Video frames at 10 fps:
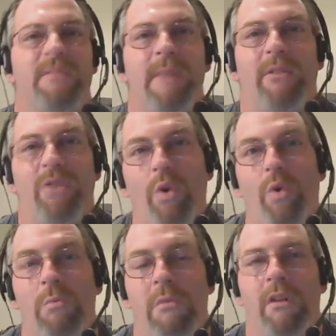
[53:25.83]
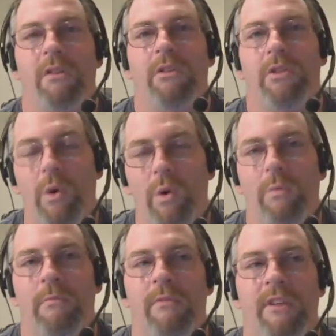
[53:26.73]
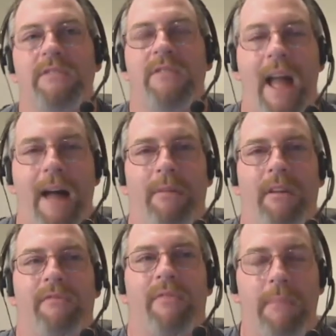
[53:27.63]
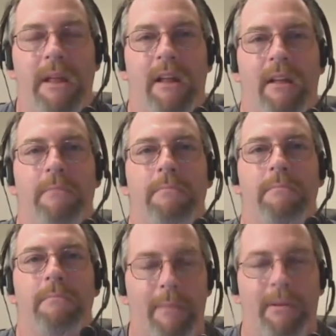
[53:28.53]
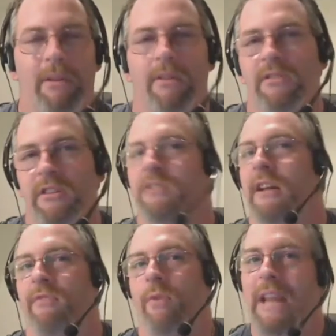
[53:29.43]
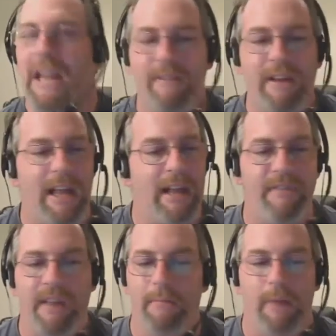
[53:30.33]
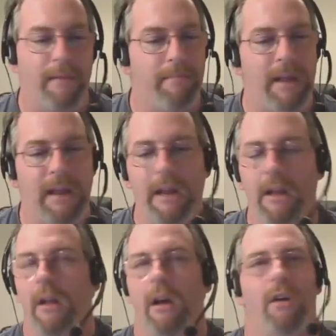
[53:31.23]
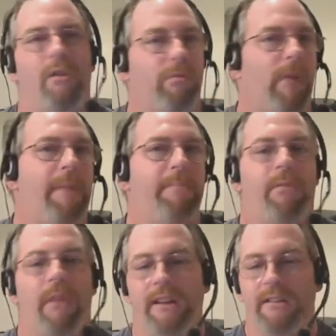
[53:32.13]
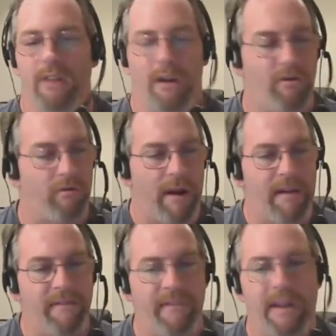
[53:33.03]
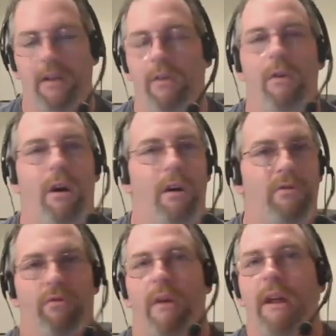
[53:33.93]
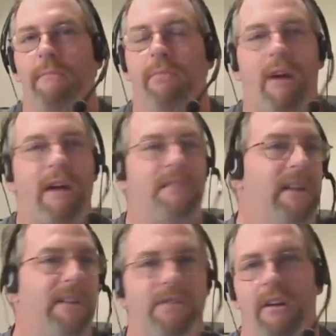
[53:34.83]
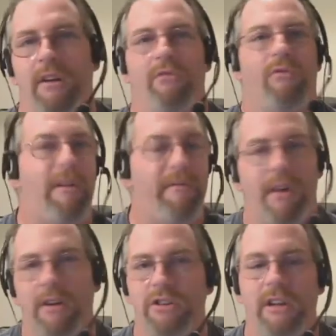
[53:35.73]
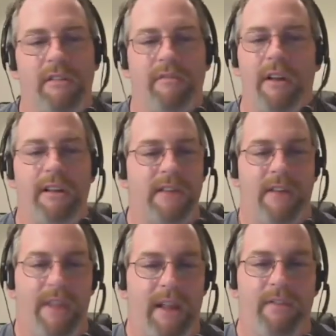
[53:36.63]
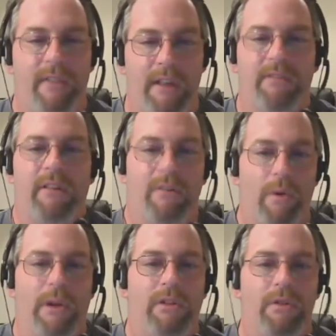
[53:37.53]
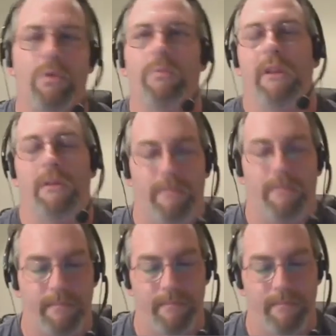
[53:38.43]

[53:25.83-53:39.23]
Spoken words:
I smell doom this tablet from being popular and successful, even if it might be a great price, a great feel, a great processor, and a great functioning device. I think this is going to doom it.